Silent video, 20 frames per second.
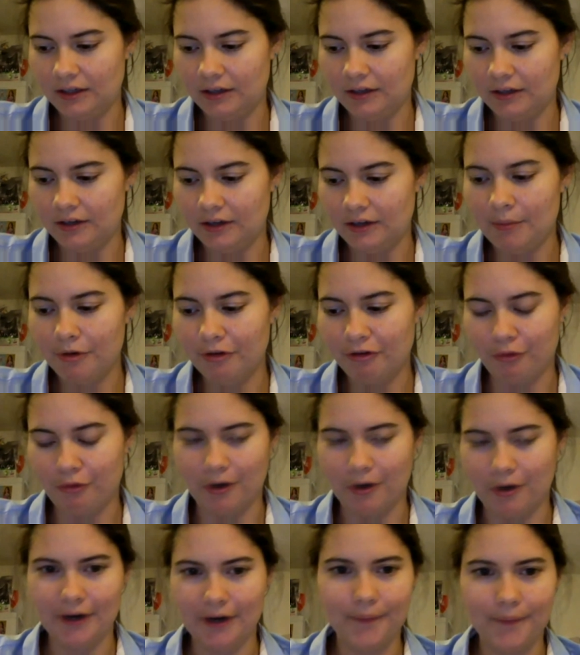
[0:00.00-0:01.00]
Number
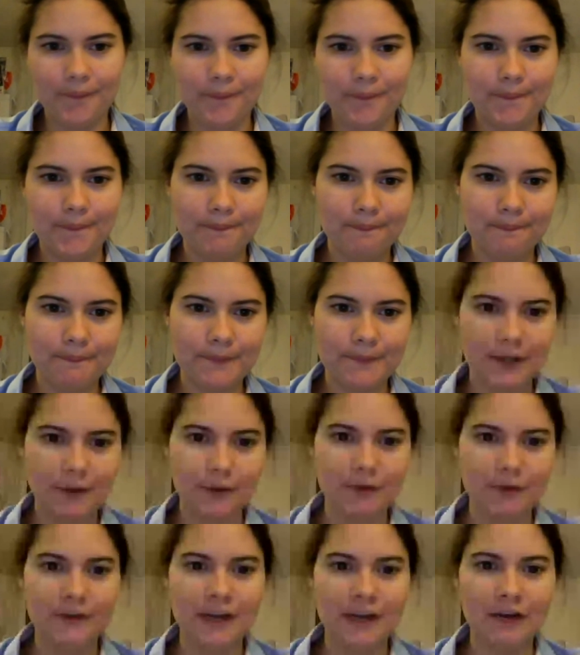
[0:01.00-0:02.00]
4,
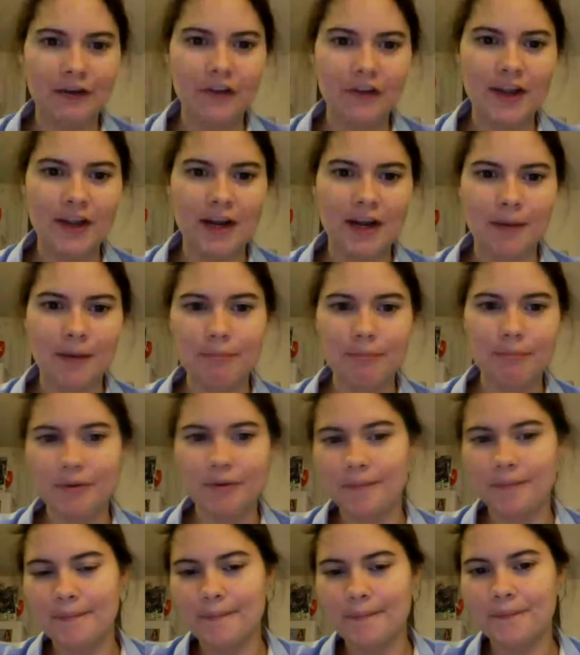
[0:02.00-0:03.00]
you have now set up
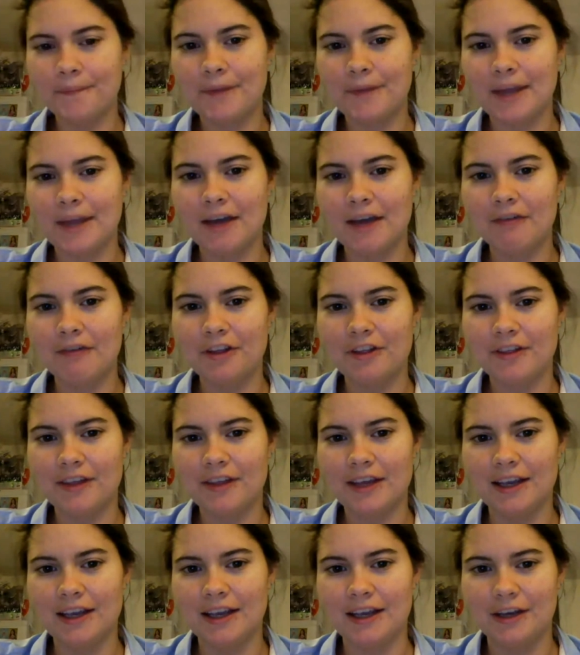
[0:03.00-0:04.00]

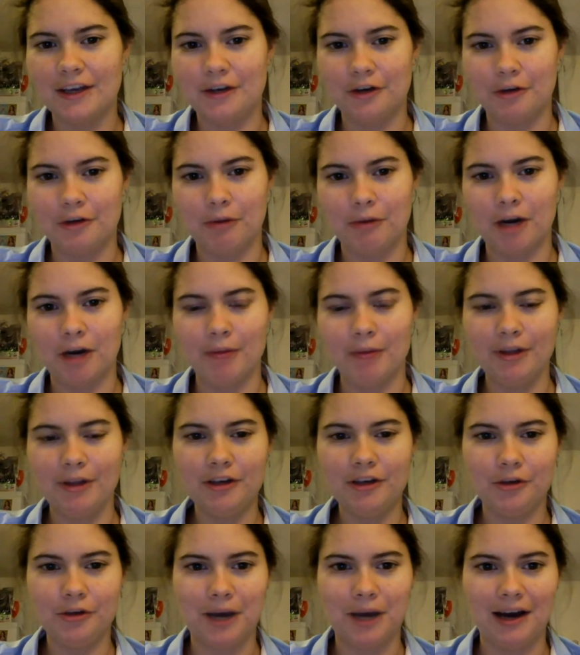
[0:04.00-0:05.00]
everything in your apartment.
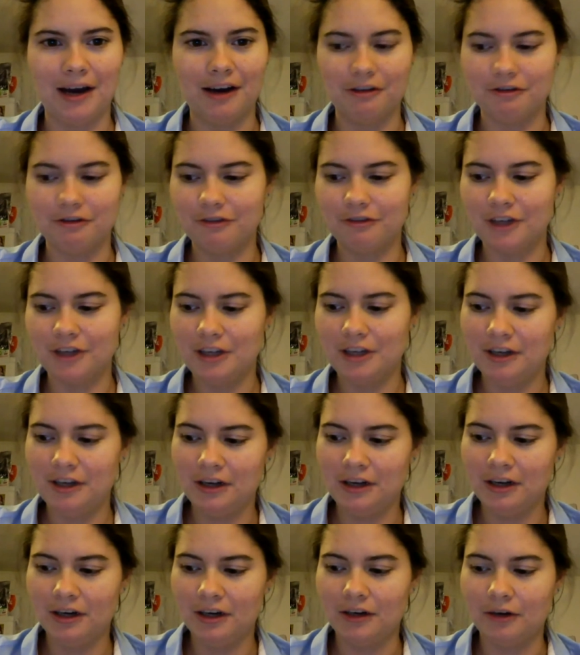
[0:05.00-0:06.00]
You have
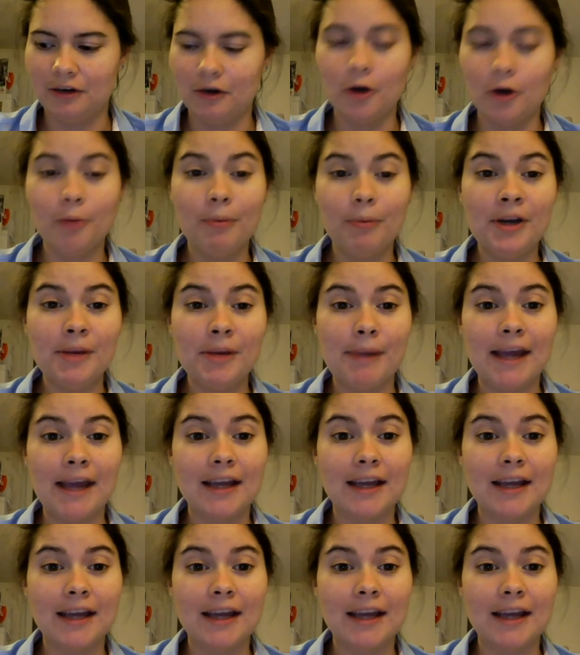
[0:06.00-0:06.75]
opened a bank